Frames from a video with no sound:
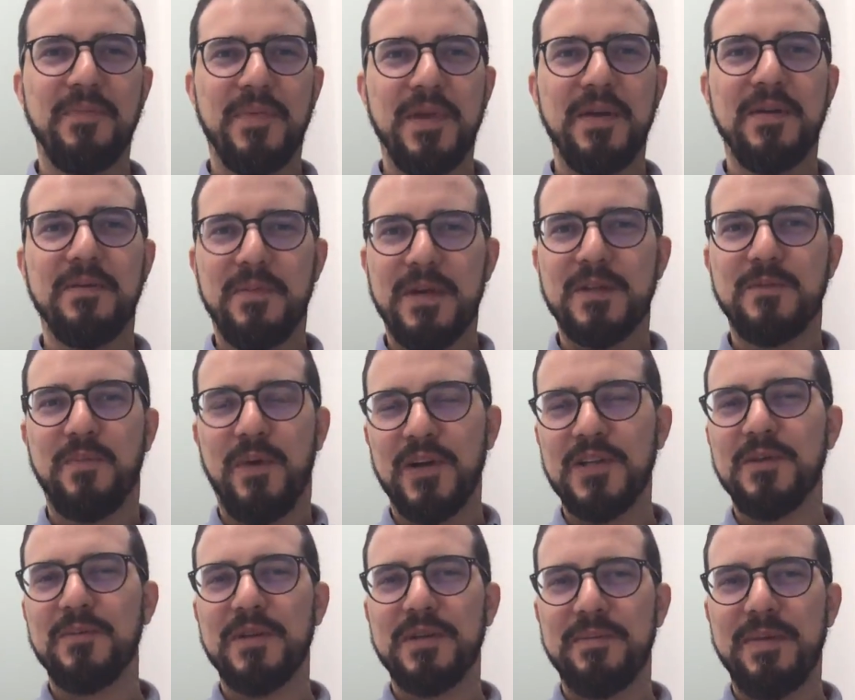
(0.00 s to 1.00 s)
it's
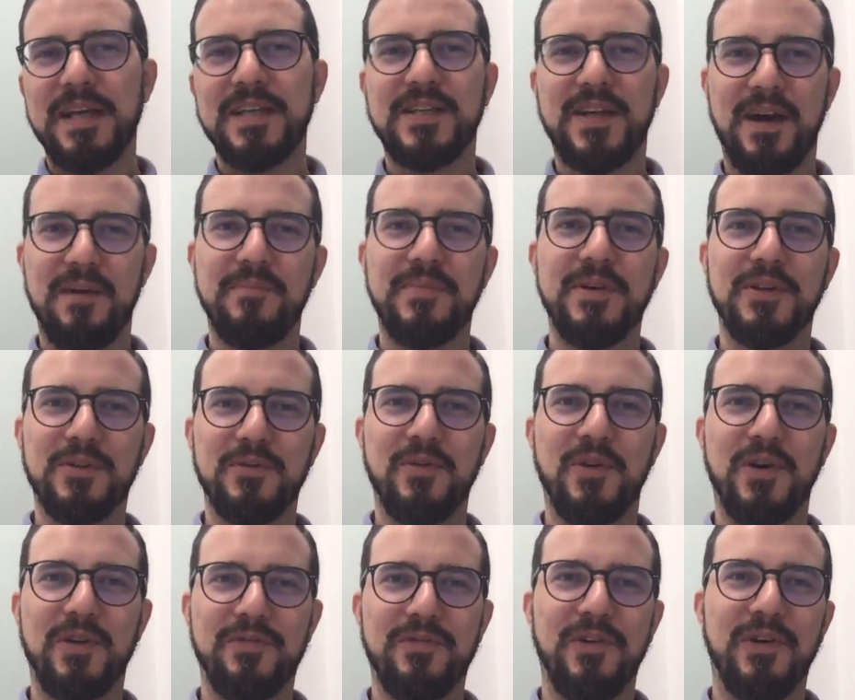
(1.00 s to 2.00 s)
possibly the best company to
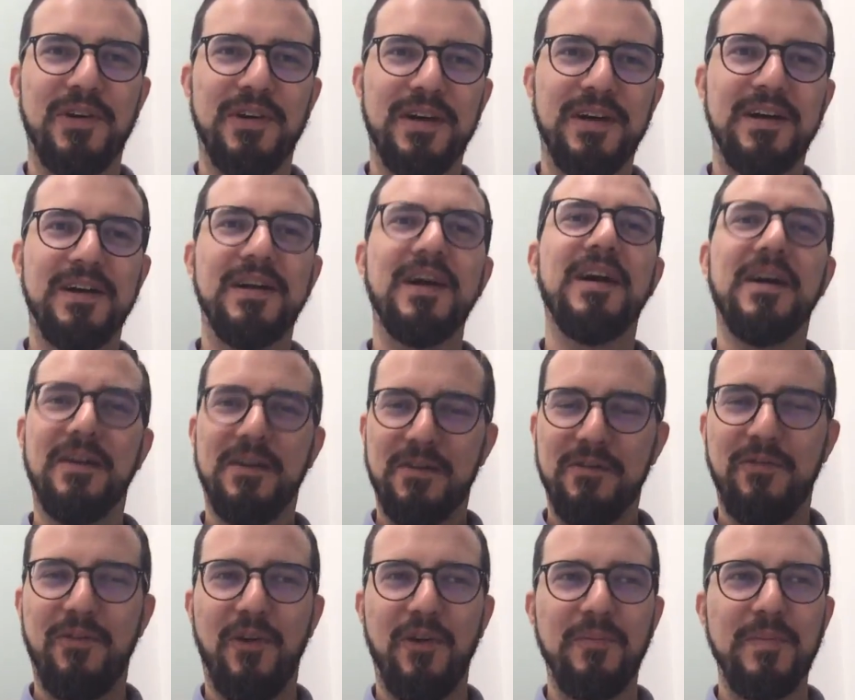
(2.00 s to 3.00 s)
work
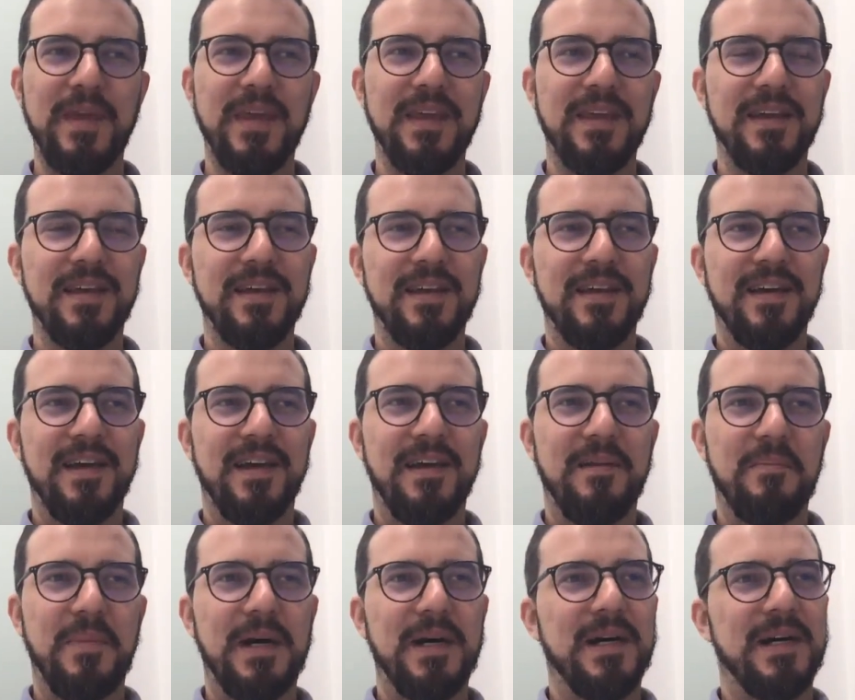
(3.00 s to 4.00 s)
for me.
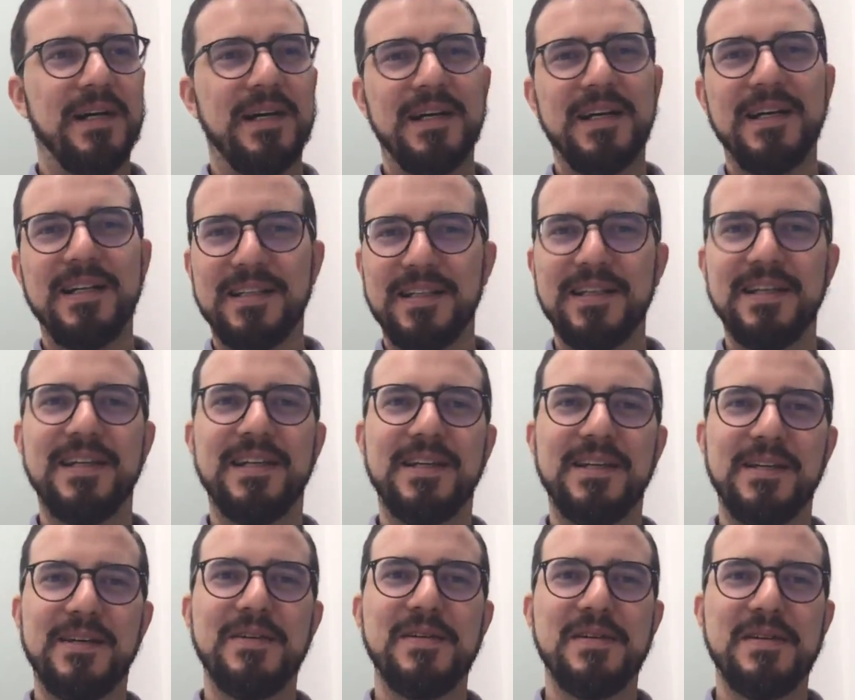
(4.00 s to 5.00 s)
But
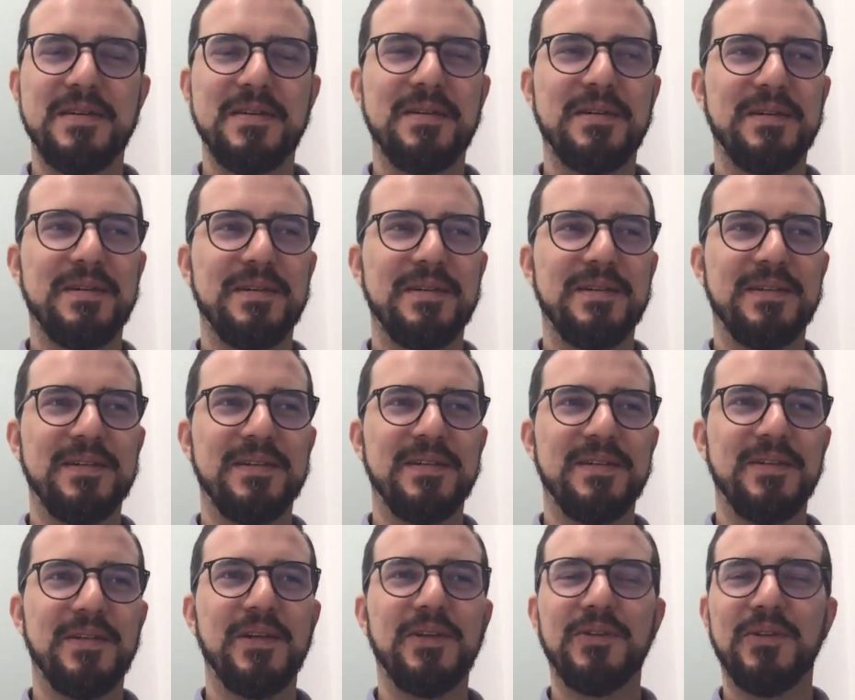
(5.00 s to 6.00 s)

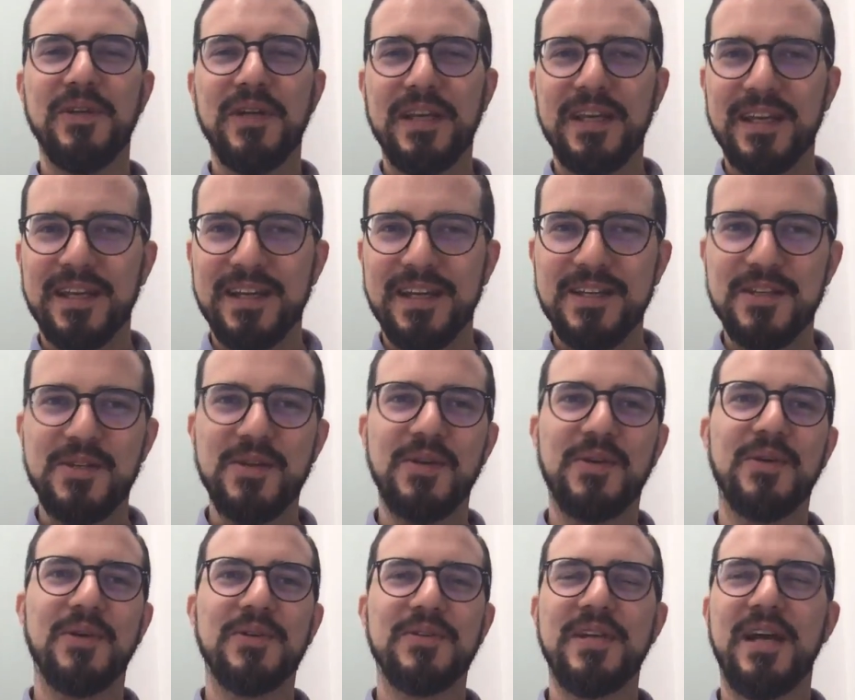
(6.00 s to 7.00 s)
doing SEO
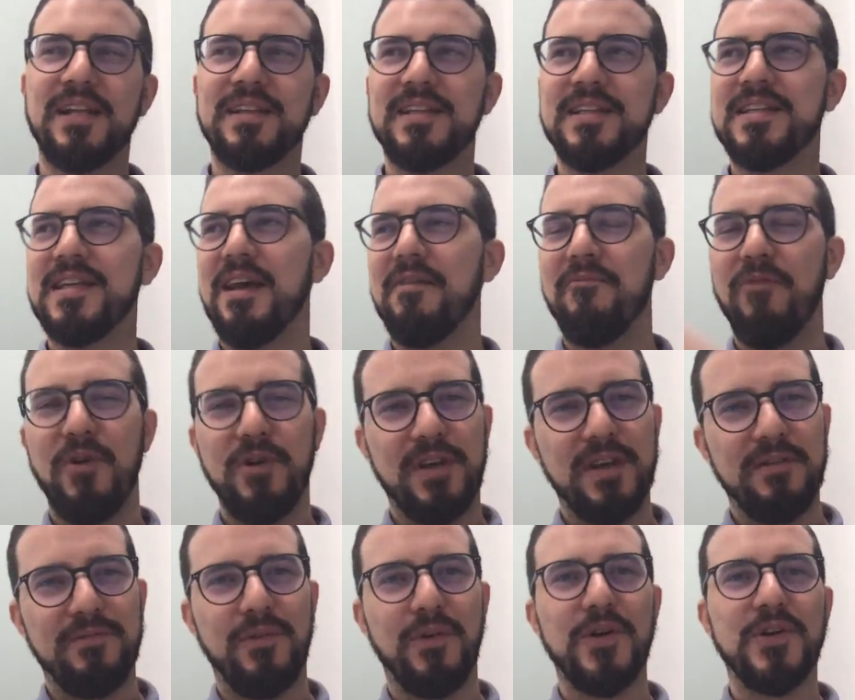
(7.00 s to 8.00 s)
consultancy and
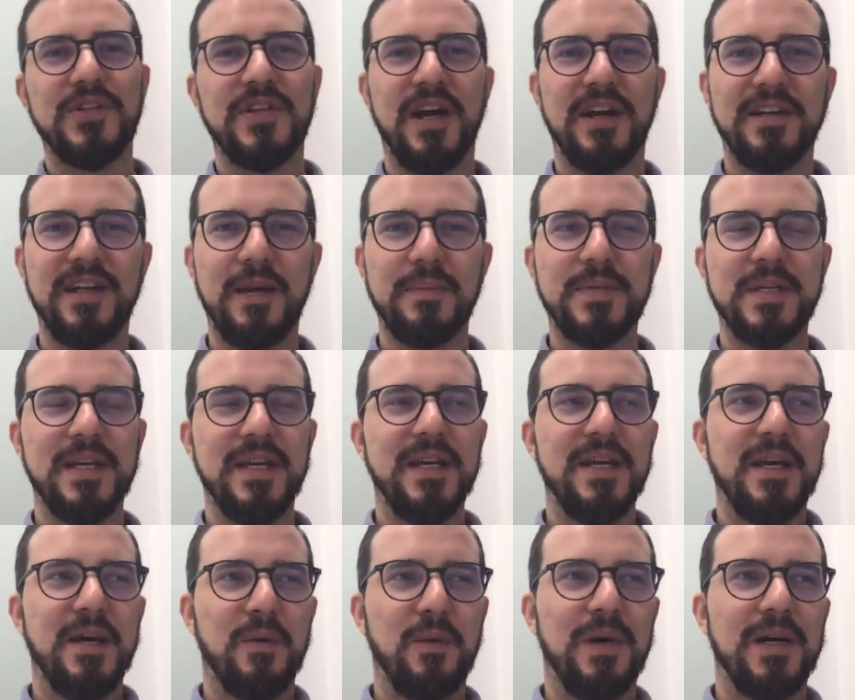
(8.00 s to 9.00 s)
working for startups
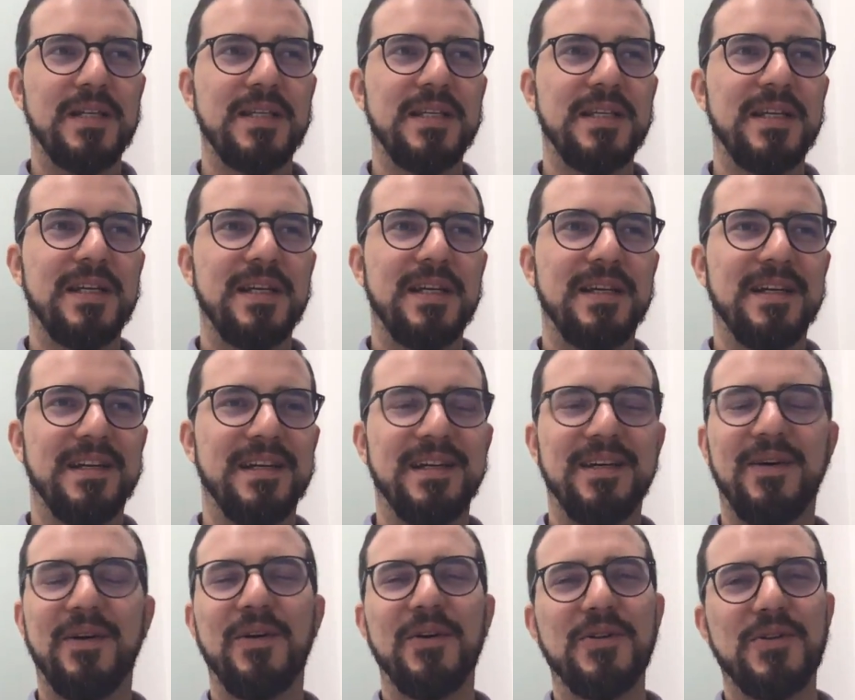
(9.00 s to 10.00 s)
was
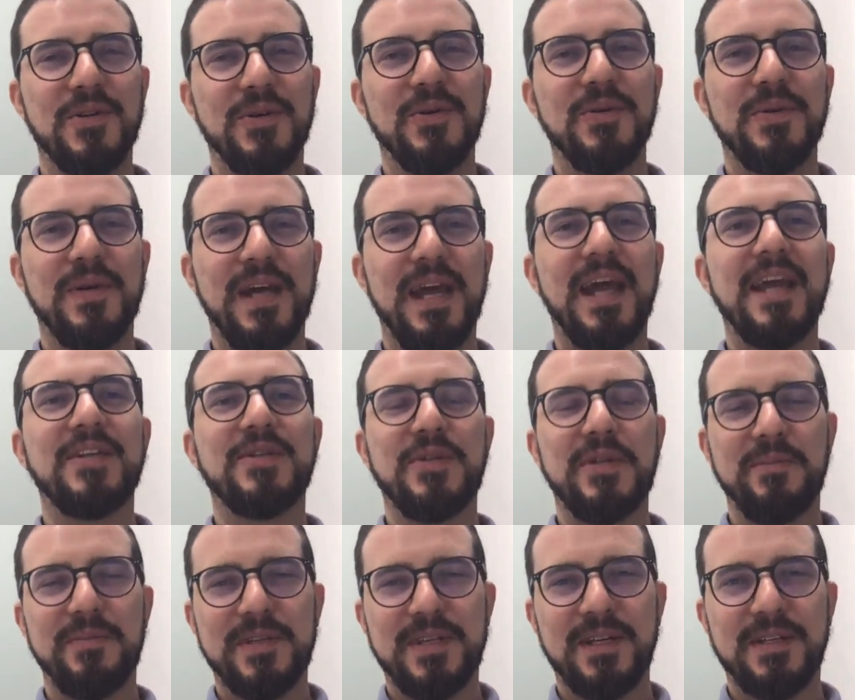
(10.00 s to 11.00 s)
also
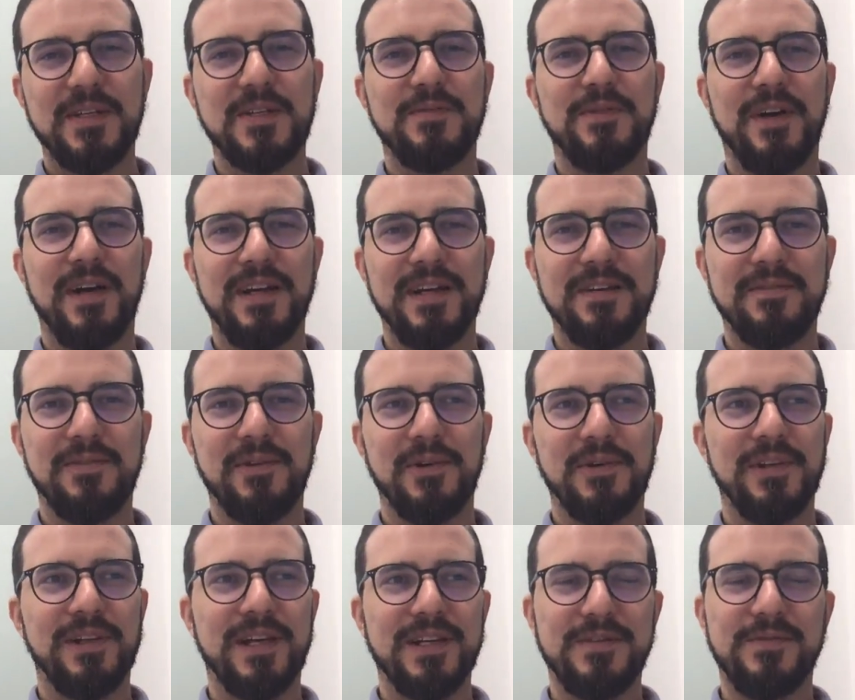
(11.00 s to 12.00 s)
extremely satisfying for the
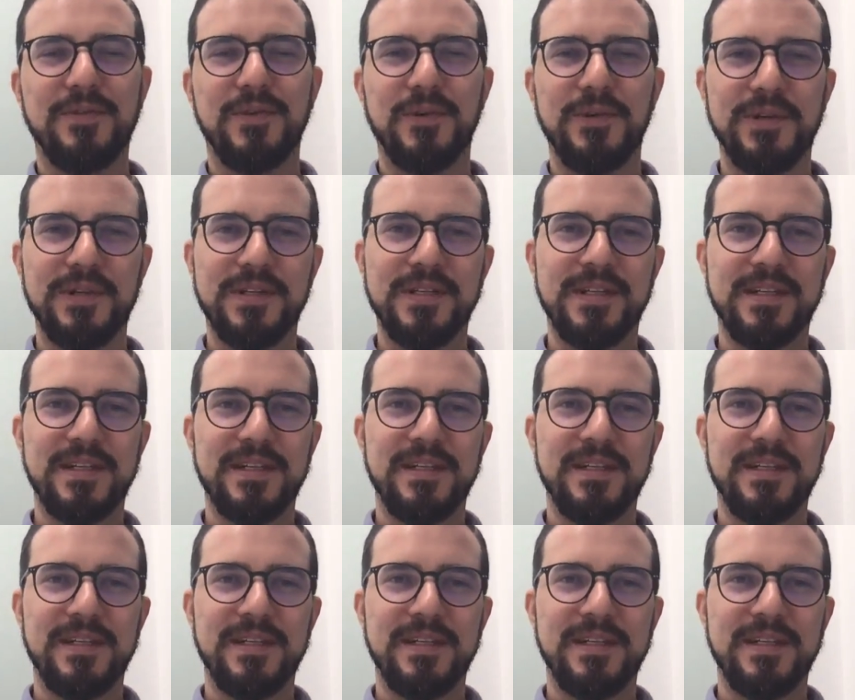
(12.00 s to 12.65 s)
last 4 years.